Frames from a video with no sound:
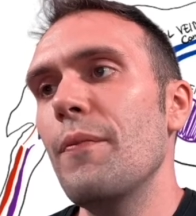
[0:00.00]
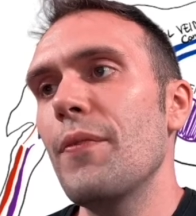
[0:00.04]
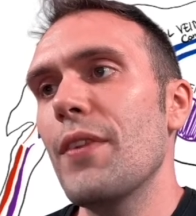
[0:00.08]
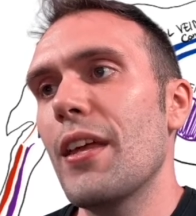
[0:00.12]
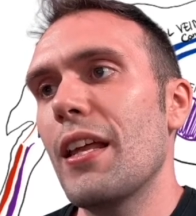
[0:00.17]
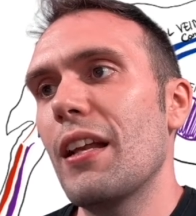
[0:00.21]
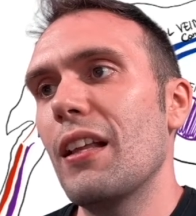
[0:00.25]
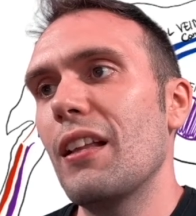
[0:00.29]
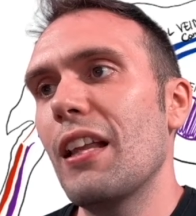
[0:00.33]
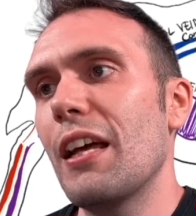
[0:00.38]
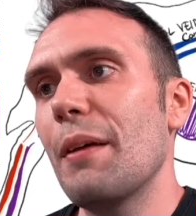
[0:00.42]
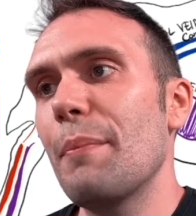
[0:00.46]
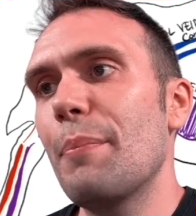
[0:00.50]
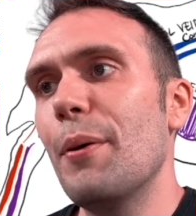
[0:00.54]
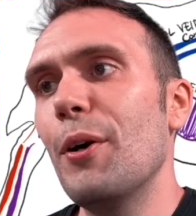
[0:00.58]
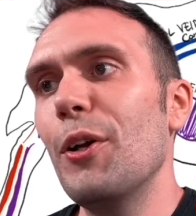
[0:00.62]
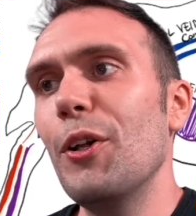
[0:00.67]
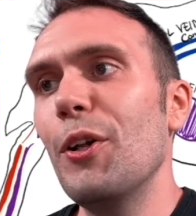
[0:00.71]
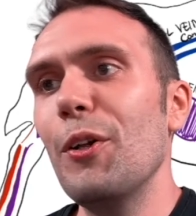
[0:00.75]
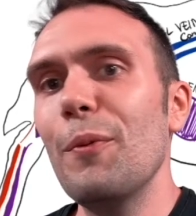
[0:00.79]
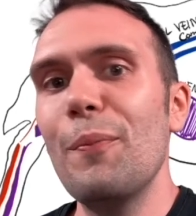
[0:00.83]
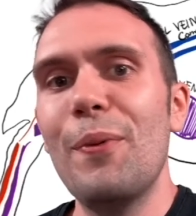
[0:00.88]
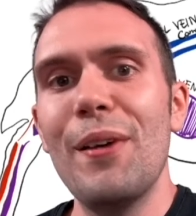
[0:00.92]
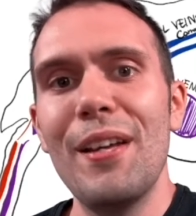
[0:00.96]
and a light
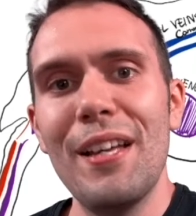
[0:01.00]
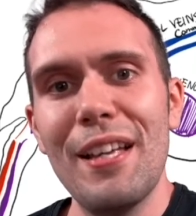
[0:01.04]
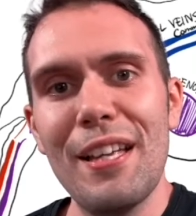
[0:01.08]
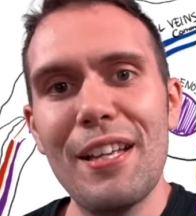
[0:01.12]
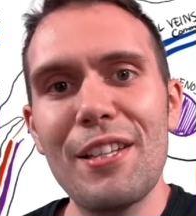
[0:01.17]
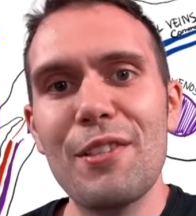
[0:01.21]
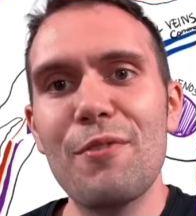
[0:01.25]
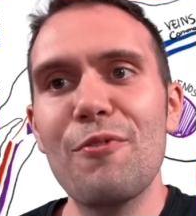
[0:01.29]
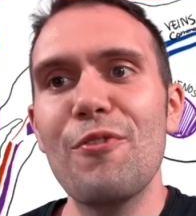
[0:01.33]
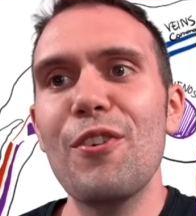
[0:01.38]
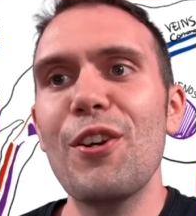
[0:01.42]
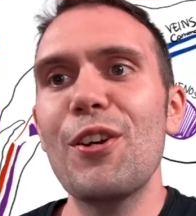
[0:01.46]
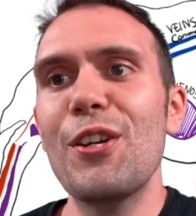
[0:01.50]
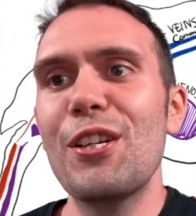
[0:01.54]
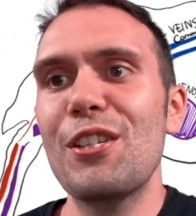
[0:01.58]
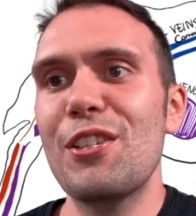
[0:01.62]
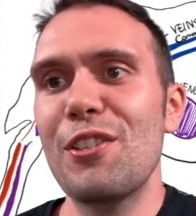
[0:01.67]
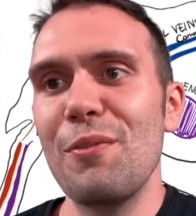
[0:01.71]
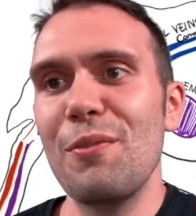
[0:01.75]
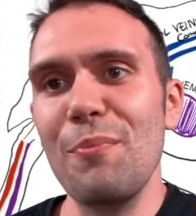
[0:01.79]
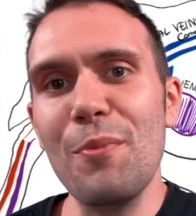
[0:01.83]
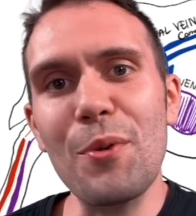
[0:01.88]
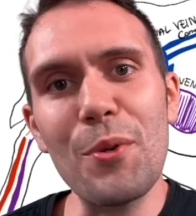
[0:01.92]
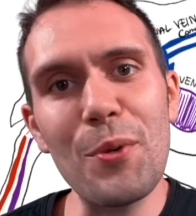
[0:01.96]
bulb is very
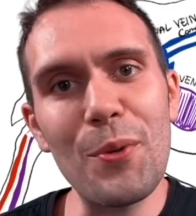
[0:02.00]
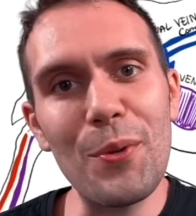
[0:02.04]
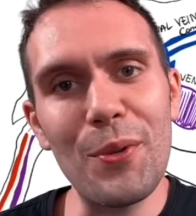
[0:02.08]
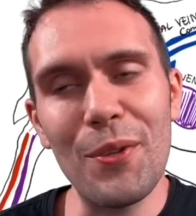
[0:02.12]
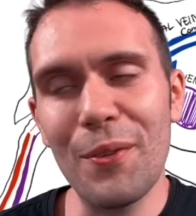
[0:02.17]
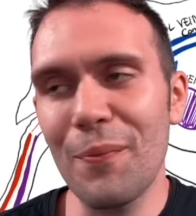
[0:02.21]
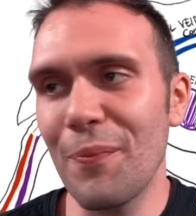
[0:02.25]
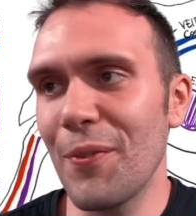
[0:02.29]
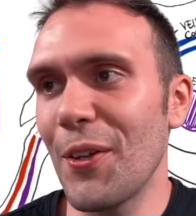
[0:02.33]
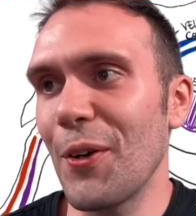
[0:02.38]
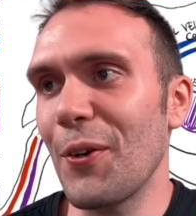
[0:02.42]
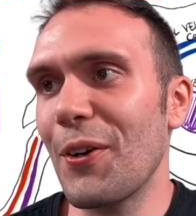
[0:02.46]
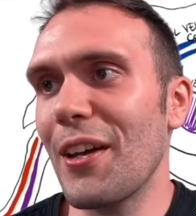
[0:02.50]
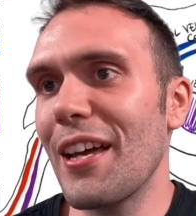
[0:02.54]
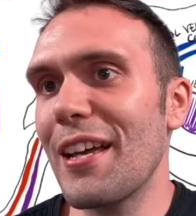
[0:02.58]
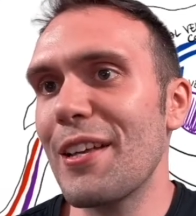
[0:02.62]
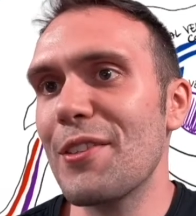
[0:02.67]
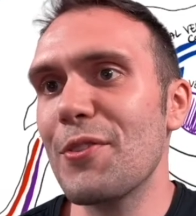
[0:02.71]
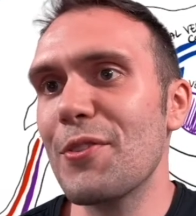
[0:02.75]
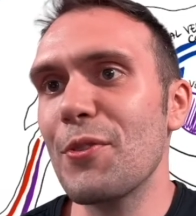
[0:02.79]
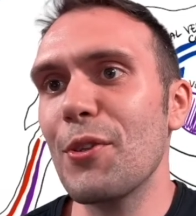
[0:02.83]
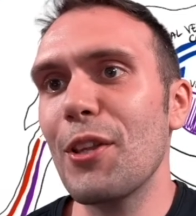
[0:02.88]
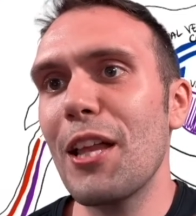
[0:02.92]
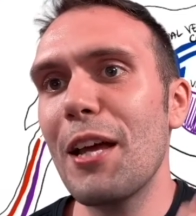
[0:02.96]
smooth. Okay,
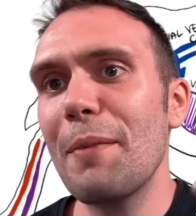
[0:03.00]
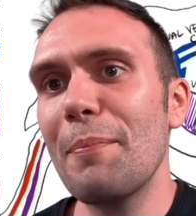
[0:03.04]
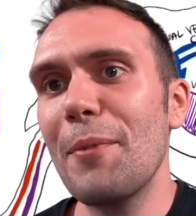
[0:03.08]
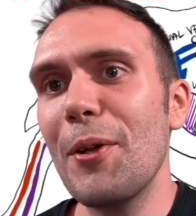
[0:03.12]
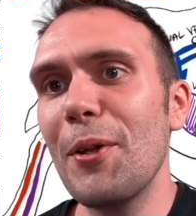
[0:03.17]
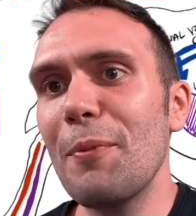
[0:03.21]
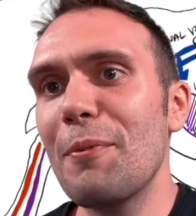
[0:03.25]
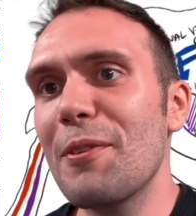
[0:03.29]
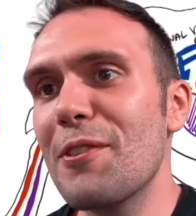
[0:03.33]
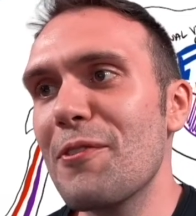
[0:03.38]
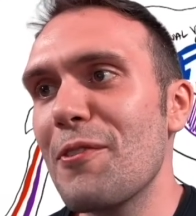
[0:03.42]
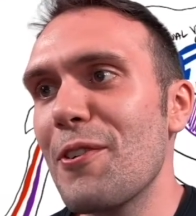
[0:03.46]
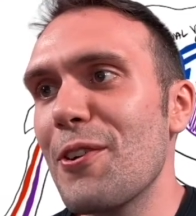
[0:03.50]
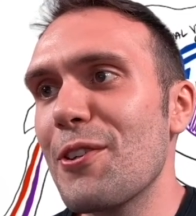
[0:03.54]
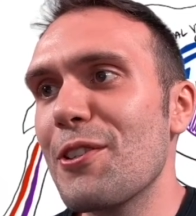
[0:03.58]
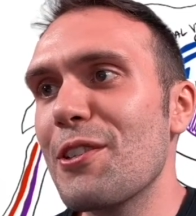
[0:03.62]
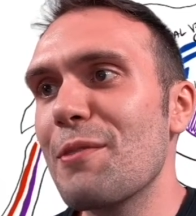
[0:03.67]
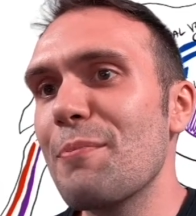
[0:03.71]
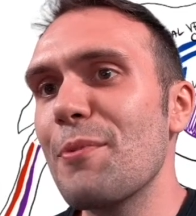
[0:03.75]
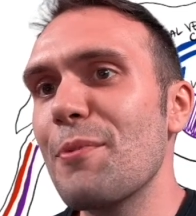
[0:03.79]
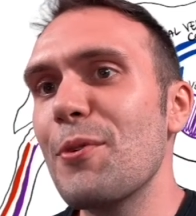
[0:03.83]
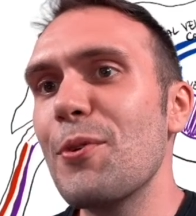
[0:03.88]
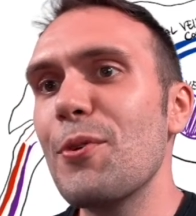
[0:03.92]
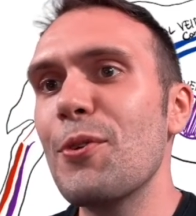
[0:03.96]
so a light bulb is very
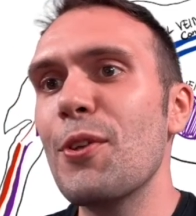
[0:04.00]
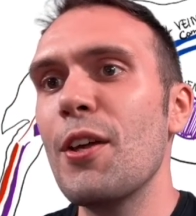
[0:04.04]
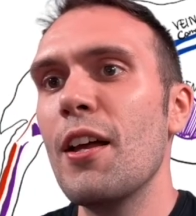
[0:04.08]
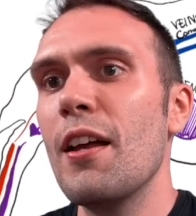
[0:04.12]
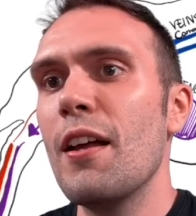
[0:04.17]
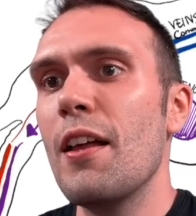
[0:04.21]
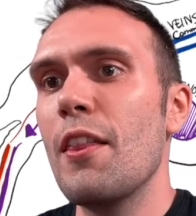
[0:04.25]
smooth.